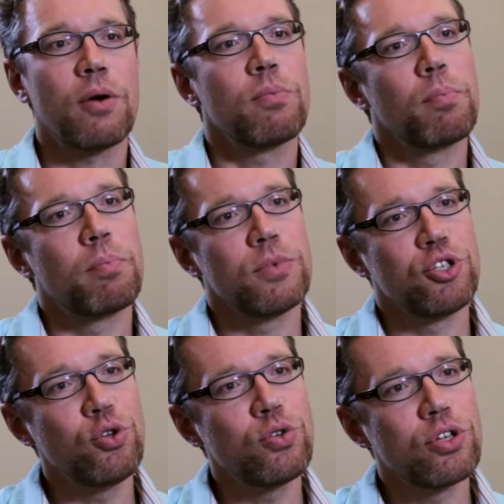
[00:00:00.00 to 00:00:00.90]
Now,
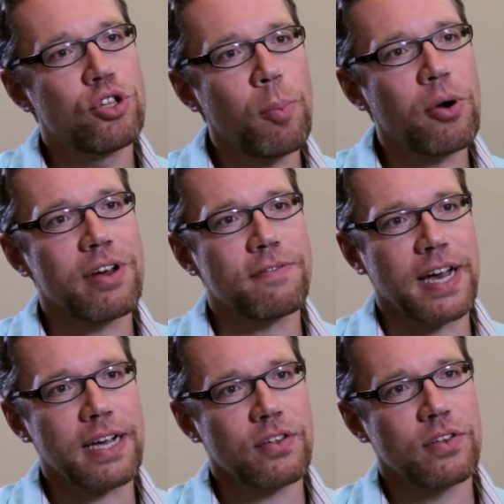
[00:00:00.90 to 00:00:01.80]
due to the Doppler
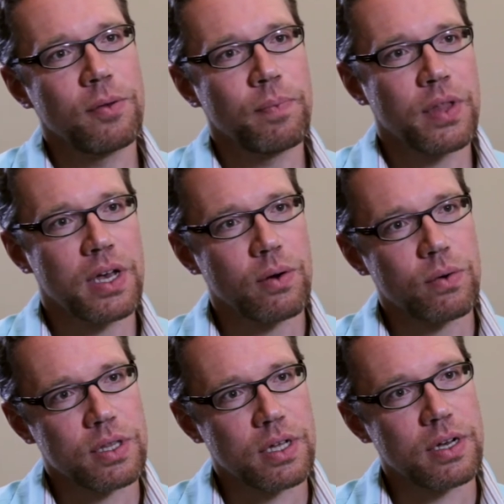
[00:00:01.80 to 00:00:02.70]
effect,
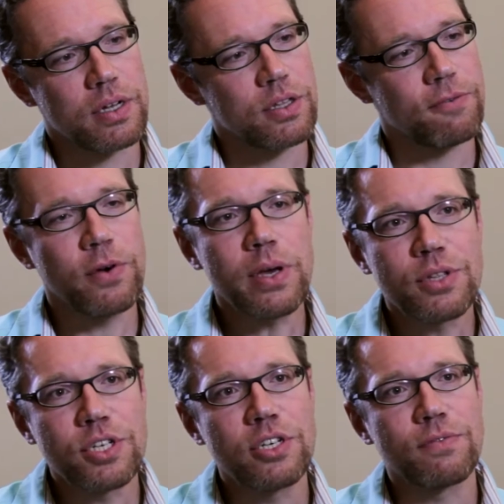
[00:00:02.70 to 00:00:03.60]
the
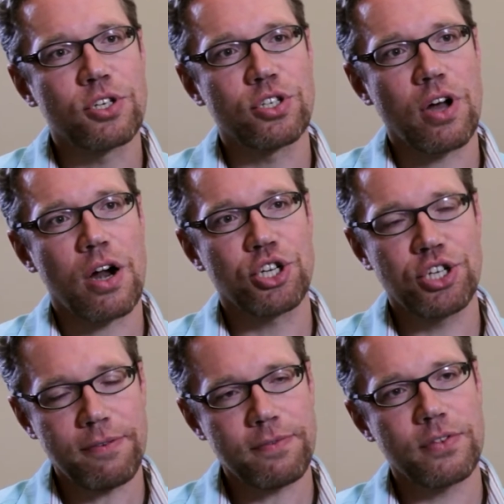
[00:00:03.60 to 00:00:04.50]
frequencies of the star
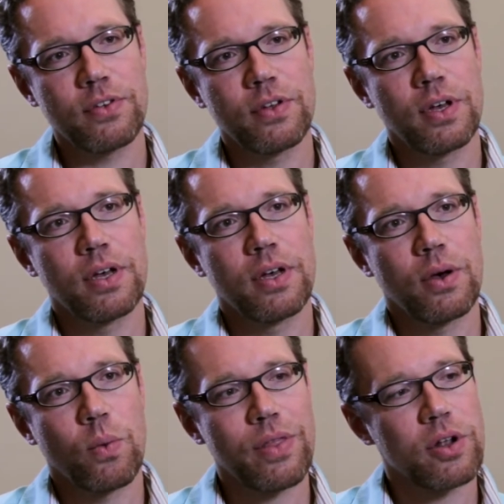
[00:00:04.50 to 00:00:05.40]
shift
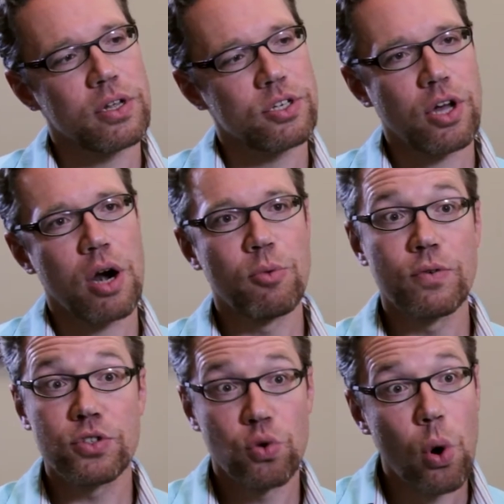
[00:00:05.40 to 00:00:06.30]
whether the star
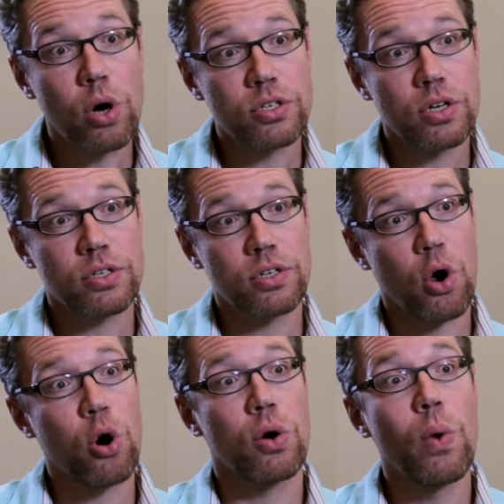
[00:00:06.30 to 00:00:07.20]
moves towards us
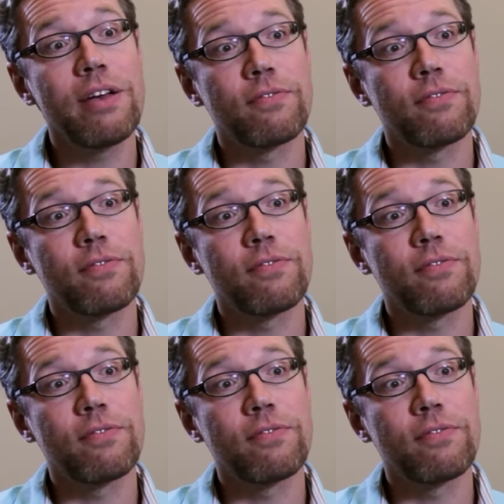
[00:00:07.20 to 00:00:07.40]
or away